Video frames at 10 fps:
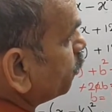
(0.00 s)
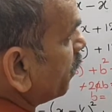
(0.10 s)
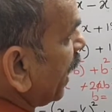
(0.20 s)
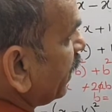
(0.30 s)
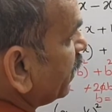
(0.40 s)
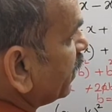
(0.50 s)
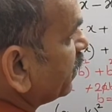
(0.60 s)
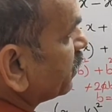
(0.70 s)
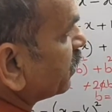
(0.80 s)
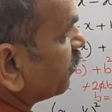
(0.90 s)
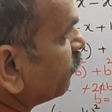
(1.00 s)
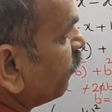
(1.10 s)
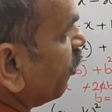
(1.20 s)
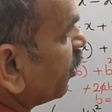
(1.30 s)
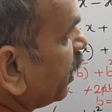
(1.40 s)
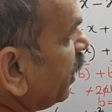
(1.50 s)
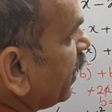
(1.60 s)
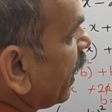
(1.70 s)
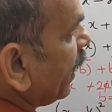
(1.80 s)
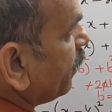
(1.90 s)
to minus
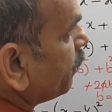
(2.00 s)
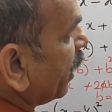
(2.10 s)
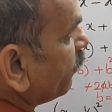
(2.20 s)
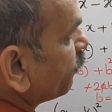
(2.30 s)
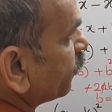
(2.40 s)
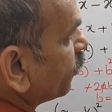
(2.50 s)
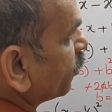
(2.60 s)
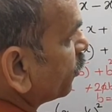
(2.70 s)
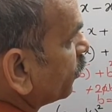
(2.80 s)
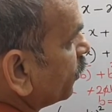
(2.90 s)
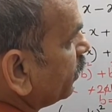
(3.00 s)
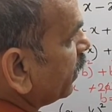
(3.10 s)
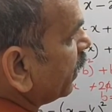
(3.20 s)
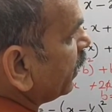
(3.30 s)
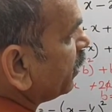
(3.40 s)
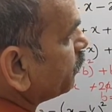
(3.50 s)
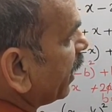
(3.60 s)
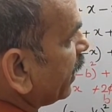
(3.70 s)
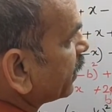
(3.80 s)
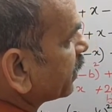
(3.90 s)
49 by 4. Here it is
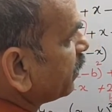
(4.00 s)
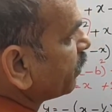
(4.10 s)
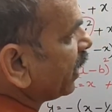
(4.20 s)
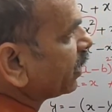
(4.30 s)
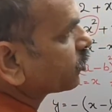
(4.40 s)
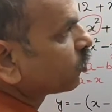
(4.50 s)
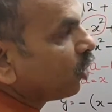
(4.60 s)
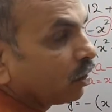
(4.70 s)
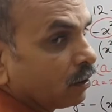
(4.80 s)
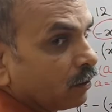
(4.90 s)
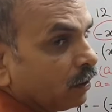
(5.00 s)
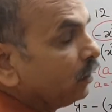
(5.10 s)
minus and minus gone.